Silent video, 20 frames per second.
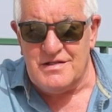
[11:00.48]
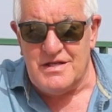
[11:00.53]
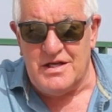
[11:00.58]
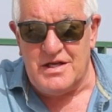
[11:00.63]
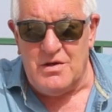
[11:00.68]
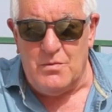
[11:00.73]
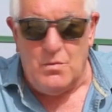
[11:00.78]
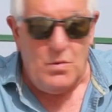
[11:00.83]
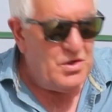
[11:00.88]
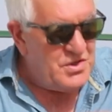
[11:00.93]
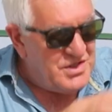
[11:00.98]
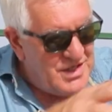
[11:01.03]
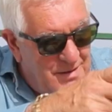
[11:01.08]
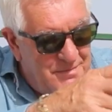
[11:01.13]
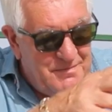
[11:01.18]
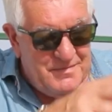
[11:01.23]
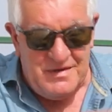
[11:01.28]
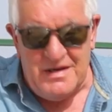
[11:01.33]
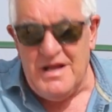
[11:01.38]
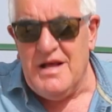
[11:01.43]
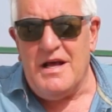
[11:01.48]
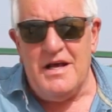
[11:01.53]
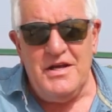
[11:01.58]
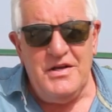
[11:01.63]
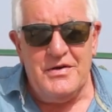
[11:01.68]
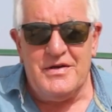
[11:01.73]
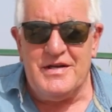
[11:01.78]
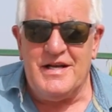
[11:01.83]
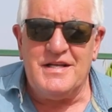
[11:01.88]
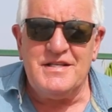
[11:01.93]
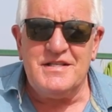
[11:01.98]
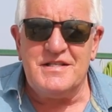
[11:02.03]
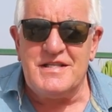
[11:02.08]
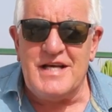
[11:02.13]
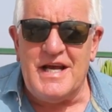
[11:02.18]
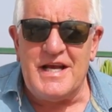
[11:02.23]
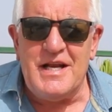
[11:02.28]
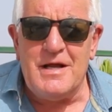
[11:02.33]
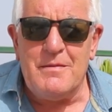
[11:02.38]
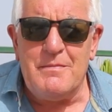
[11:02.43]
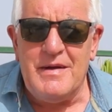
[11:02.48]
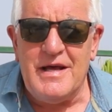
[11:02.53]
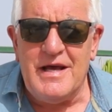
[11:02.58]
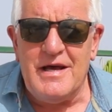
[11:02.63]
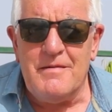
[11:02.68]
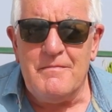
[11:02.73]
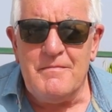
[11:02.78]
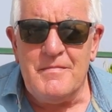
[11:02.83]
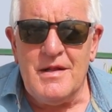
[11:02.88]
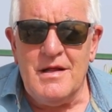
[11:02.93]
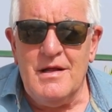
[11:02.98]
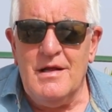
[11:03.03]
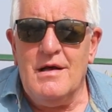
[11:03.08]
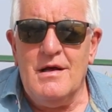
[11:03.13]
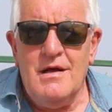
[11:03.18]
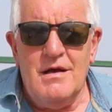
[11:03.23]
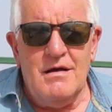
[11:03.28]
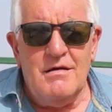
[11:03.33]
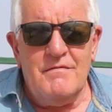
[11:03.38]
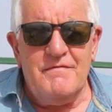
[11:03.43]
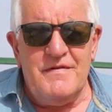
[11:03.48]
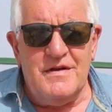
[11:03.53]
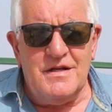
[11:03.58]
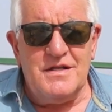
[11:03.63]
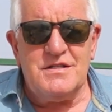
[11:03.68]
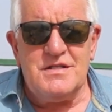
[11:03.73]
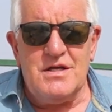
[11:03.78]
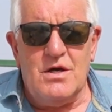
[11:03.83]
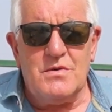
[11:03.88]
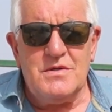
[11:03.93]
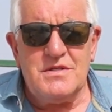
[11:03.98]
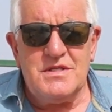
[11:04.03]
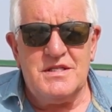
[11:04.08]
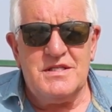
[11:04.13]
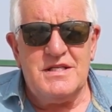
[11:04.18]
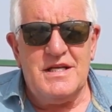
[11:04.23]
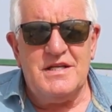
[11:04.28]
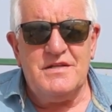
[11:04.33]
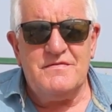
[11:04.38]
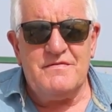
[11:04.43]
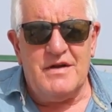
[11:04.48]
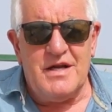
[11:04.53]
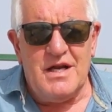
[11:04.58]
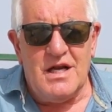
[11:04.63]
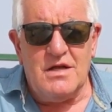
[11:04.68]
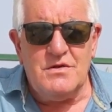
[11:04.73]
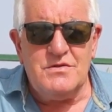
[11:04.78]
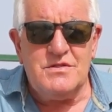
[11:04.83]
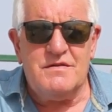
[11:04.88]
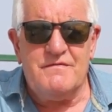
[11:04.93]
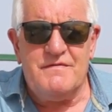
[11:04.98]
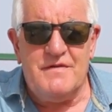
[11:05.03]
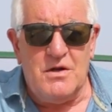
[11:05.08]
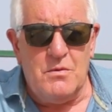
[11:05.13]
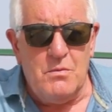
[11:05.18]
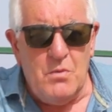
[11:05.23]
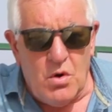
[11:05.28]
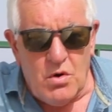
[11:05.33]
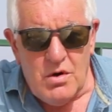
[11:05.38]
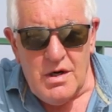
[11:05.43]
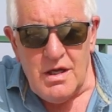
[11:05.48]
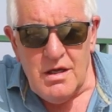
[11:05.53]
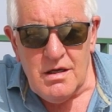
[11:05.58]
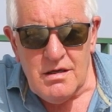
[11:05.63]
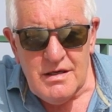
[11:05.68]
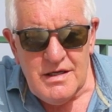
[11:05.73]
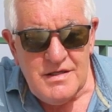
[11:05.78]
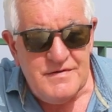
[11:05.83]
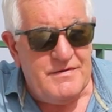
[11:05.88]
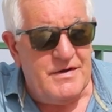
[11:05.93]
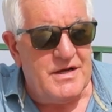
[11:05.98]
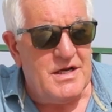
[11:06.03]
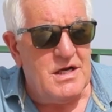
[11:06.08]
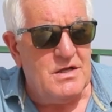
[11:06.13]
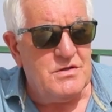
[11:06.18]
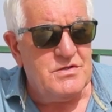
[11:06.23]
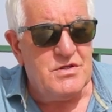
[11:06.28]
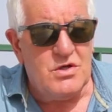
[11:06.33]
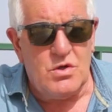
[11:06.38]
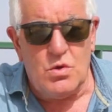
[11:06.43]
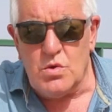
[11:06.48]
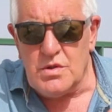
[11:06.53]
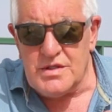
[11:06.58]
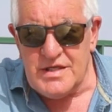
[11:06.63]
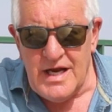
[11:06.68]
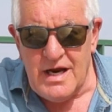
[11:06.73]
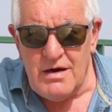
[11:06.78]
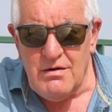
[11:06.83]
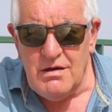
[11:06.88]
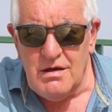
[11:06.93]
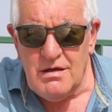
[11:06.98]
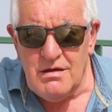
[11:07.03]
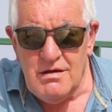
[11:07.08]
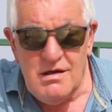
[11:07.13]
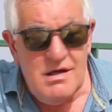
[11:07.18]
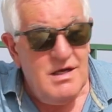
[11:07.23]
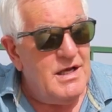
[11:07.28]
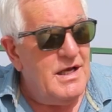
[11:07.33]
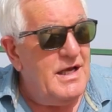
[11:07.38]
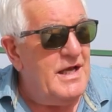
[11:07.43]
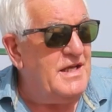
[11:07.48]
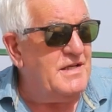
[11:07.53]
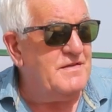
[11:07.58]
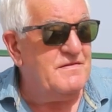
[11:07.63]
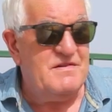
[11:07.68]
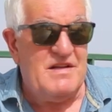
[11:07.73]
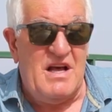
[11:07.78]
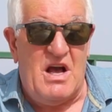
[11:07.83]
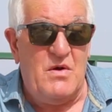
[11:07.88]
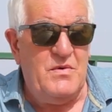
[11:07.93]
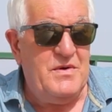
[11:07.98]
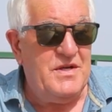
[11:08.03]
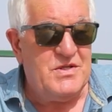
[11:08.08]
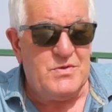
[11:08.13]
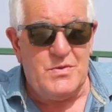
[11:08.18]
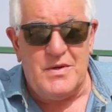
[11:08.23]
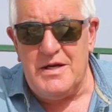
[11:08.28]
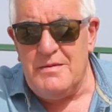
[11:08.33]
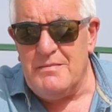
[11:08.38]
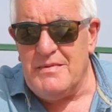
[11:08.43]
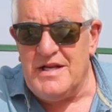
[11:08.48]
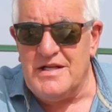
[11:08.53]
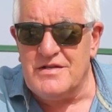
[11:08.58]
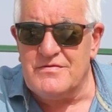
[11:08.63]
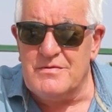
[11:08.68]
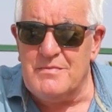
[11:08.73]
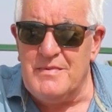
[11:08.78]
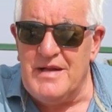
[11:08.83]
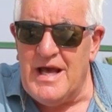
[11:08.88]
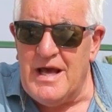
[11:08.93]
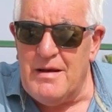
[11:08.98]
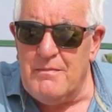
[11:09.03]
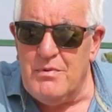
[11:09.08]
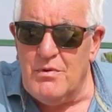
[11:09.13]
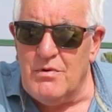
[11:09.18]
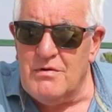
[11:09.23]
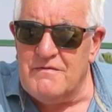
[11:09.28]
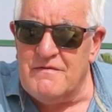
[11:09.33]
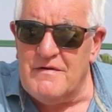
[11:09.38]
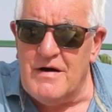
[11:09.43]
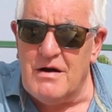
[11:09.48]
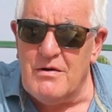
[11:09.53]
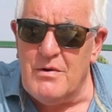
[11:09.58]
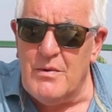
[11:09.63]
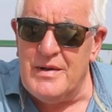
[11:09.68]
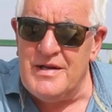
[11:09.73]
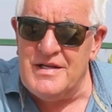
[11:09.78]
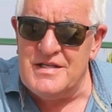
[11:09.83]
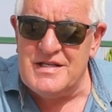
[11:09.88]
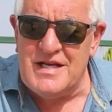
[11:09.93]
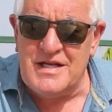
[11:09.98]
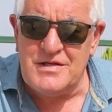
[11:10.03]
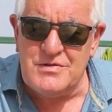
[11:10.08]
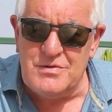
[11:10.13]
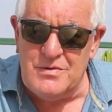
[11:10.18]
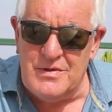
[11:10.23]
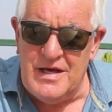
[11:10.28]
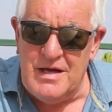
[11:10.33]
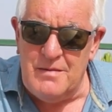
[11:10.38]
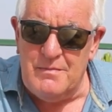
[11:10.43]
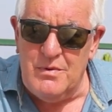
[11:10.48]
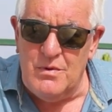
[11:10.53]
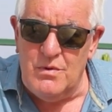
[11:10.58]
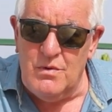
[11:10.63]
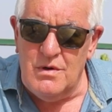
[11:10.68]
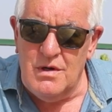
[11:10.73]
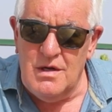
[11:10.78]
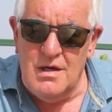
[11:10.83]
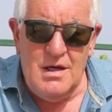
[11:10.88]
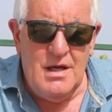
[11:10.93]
so you can wash up and you can entertain up here. Villa Sol, as I said, is very close to Villa Mora. It's very close to Cortera. It's only 20 minutes from the airport, Faro International Airport.